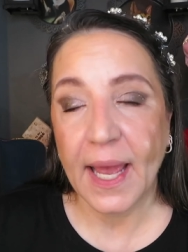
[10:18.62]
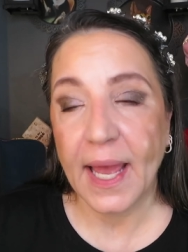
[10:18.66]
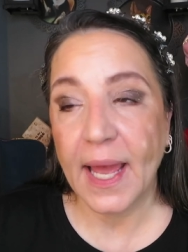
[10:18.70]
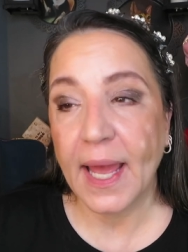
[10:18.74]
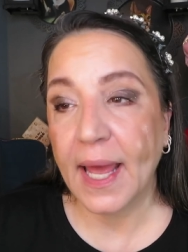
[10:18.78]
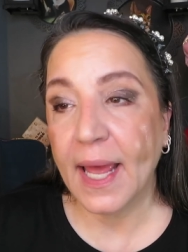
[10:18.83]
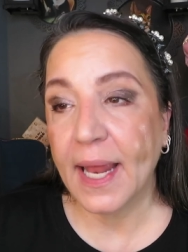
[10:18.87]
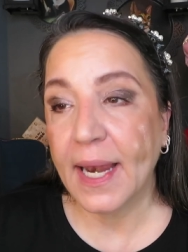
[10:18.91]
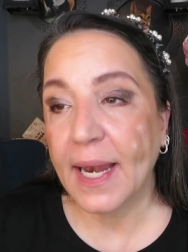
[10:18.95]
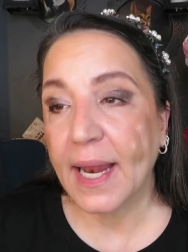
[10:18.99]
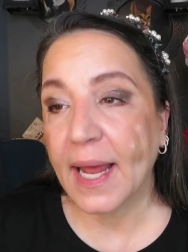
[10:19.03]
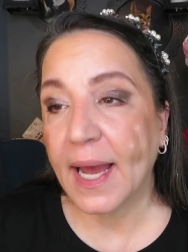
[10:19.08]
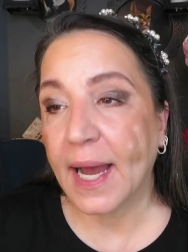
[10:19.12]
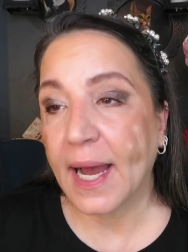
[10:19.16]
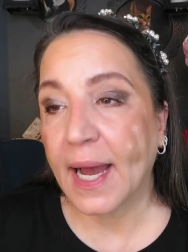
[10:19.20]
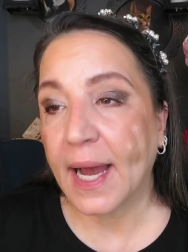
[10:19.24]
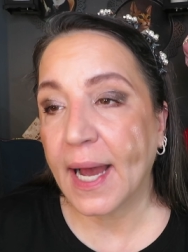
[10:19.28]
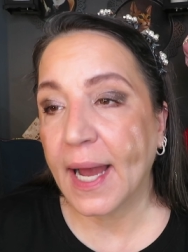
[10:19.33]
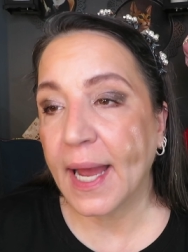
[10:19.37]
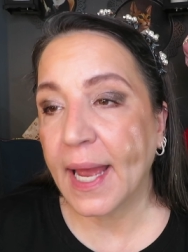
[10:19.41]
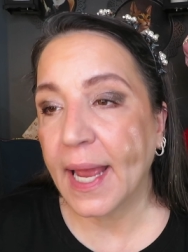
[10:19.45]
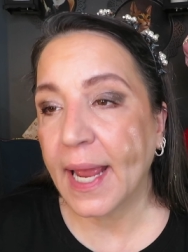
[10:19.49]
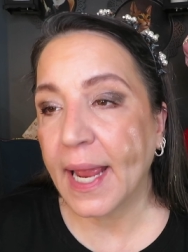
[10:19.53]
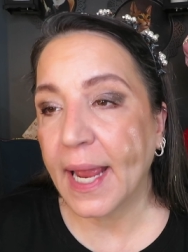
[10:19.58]
and
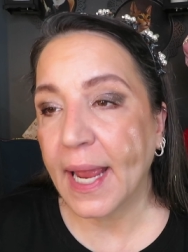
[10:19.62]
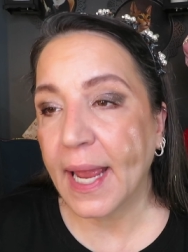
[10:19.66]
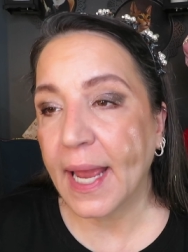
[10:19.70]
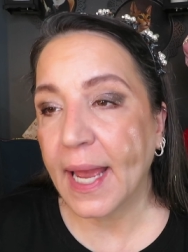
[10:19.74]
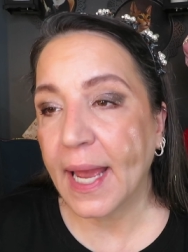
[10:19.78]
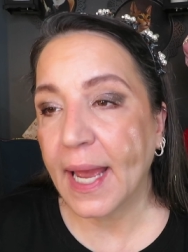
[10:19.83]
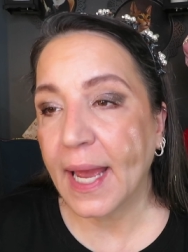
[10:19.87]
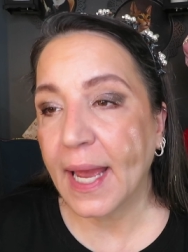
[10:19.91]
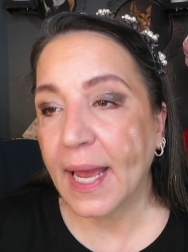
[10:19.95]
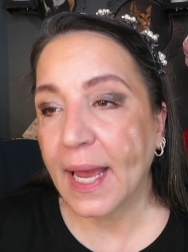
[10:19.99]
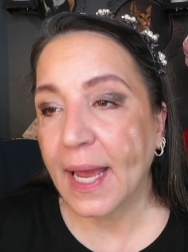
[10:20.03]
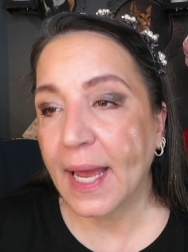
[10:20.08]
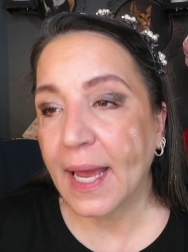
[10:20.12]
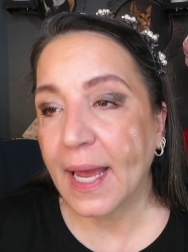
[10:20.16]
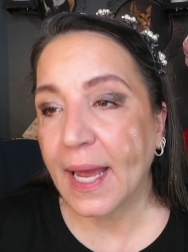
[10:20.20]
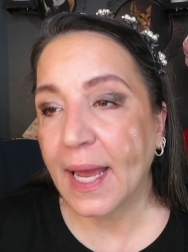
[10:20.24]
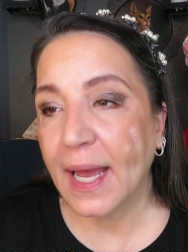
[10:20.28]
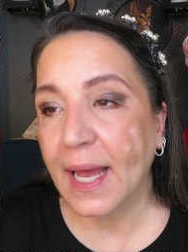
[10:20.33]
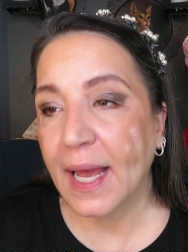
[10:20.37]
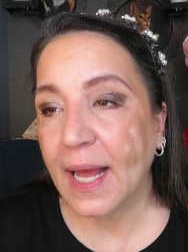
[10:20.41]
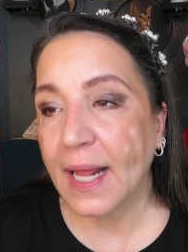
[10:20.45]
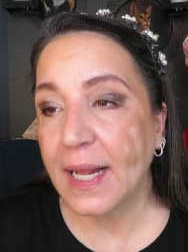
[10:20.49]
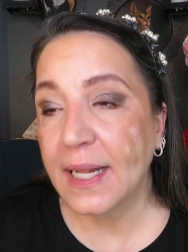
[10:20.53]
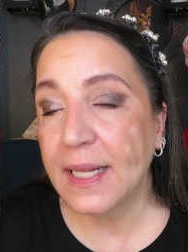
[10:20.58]
I
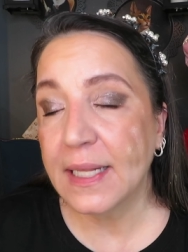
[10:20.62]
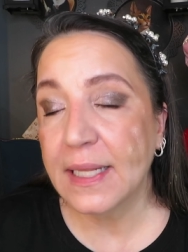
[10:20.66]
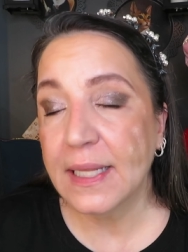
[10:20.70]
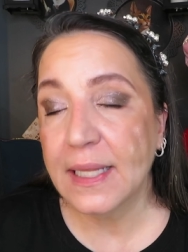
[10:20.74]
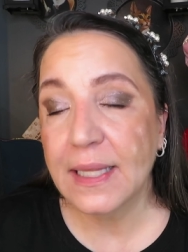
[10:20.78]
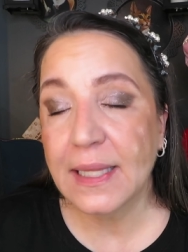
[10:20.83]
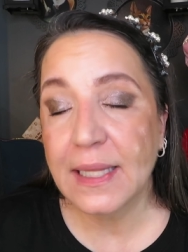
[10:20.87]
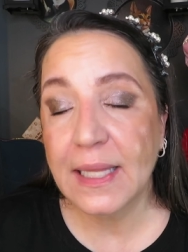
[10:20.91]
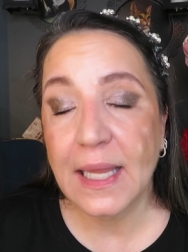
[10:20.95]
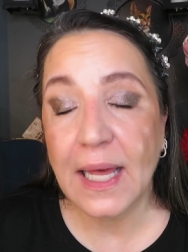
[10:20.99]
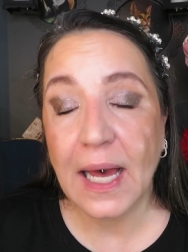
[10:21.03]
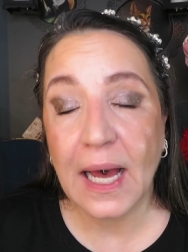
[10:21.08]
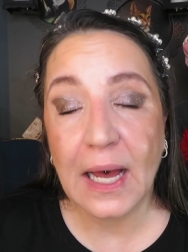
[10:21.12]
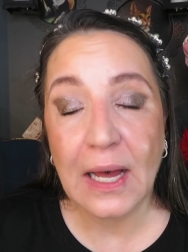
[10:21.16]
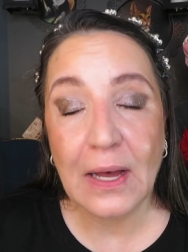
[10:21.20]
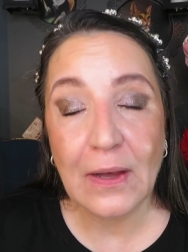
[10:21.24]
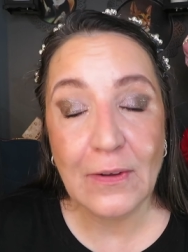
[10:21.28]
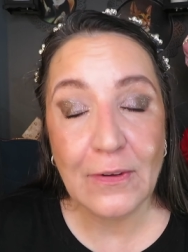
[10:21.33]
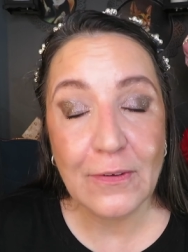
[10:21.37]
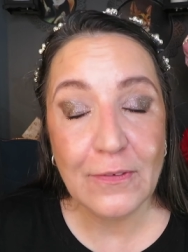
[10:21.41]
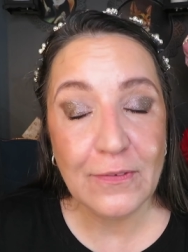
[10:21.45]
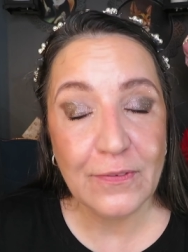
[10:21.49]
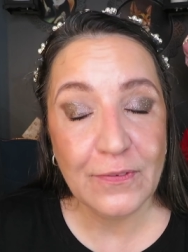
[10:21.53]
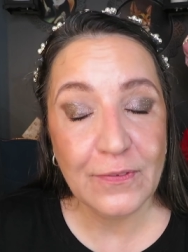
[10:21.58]

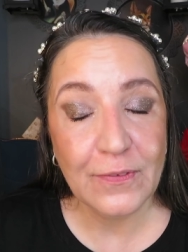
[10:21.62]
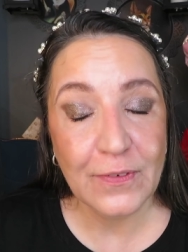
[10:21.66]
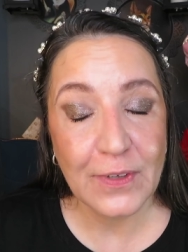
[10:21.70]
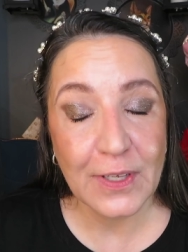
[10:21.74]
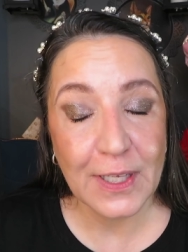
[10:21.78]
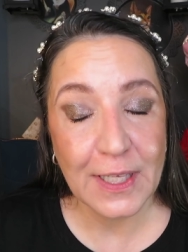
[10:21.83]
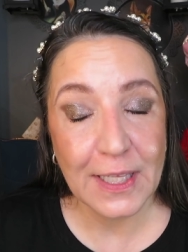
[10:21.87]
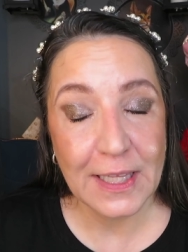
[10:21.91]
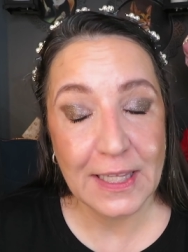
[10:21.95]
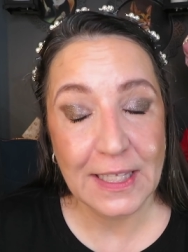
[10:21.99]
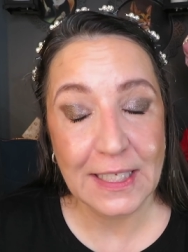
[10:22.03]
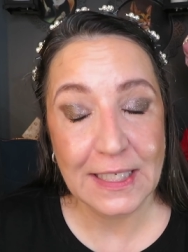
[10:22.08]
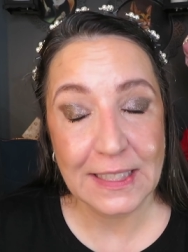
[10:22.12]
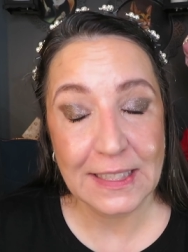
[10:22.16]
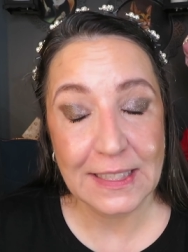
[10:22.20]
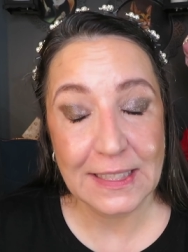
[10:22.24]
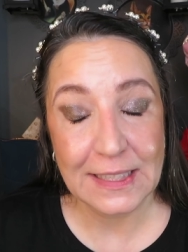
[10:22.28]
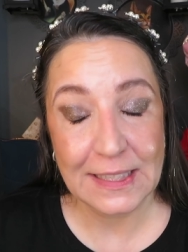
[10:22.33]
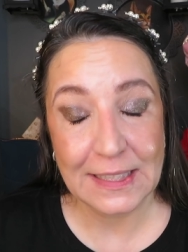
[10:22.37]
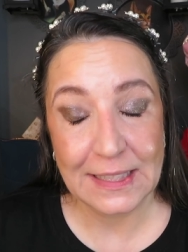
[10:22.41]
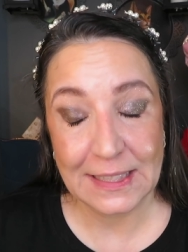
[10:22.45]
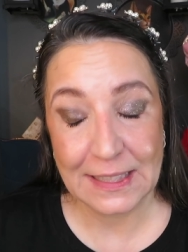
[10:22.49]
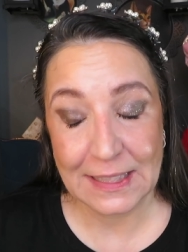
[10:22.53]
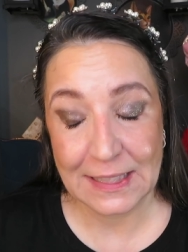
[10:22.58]
love
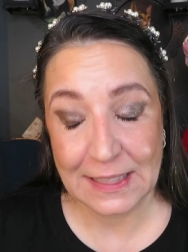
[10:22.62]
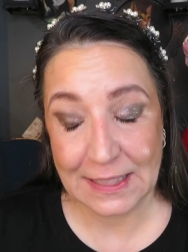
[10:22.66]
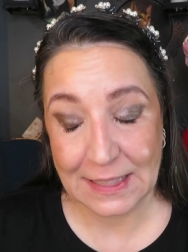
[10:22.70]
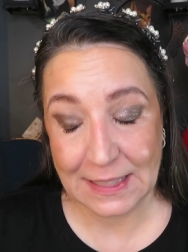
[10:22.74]
this